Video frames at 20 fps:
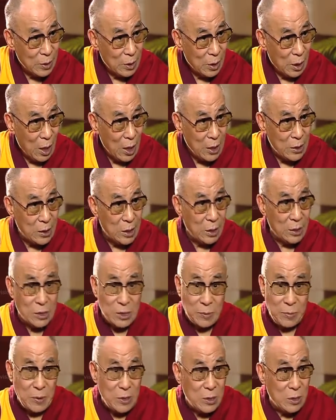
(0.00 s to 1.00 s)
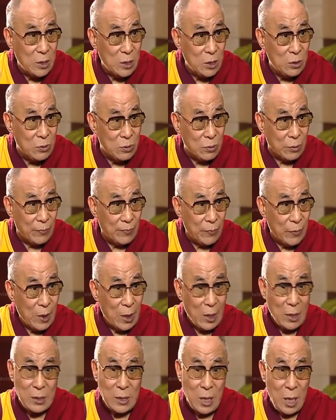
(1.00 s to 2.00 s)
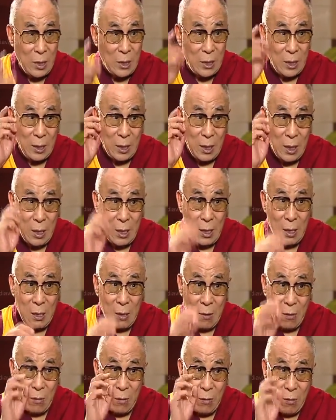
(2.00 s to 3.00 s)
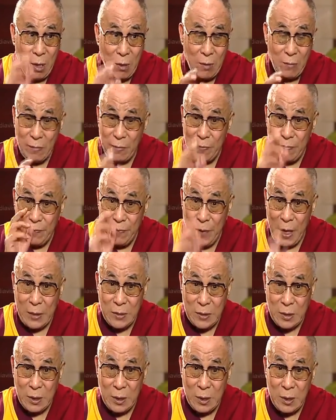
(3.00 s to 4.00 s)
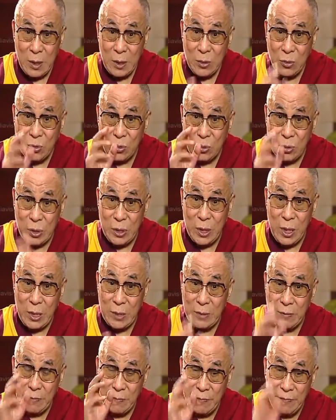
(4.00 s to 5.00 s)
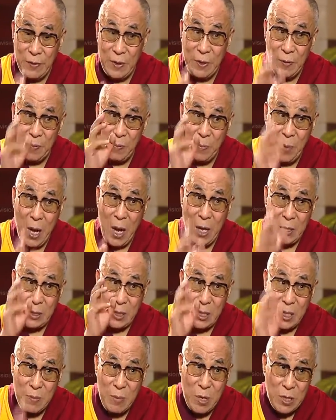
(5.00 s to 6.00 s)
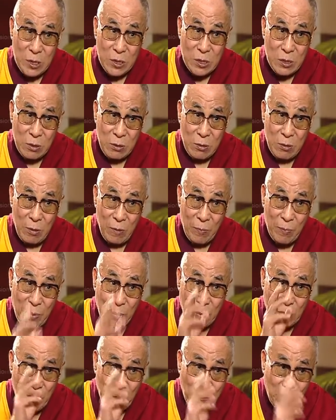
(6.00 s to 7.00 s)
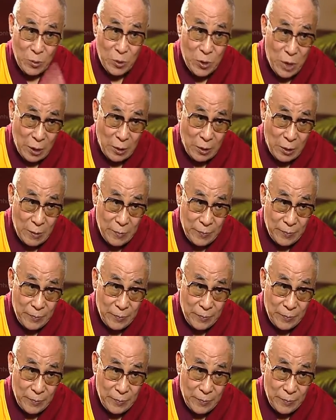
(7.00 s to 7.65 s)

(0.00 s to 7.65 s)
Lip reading: I think the Tibetan issue is, I think, one of the factors to create a very bad image of People's Republic of China.